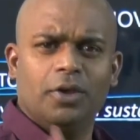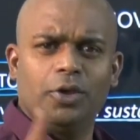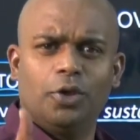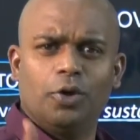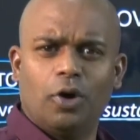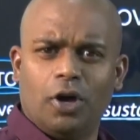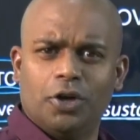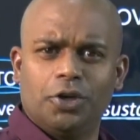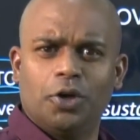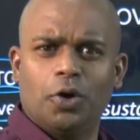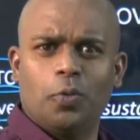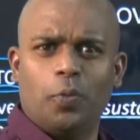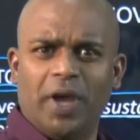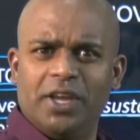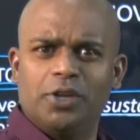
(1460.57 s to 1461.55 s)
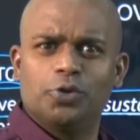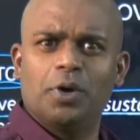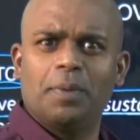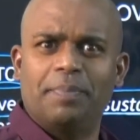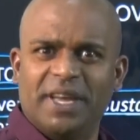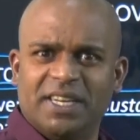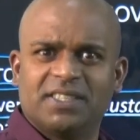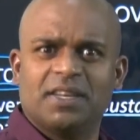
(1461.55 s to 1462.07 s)
You're on your way to a
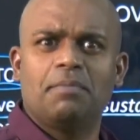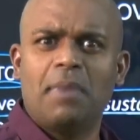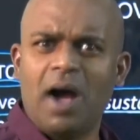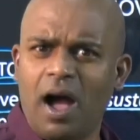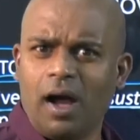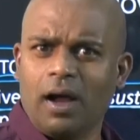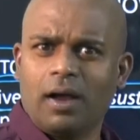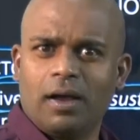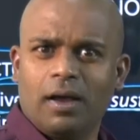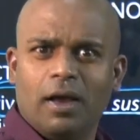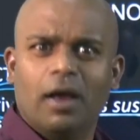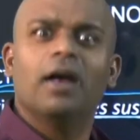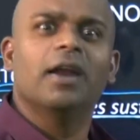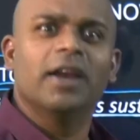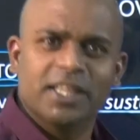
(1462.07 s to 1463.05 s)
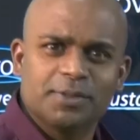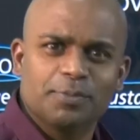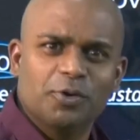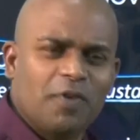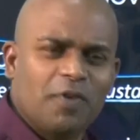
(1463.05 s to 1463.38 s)
better mark. Let's move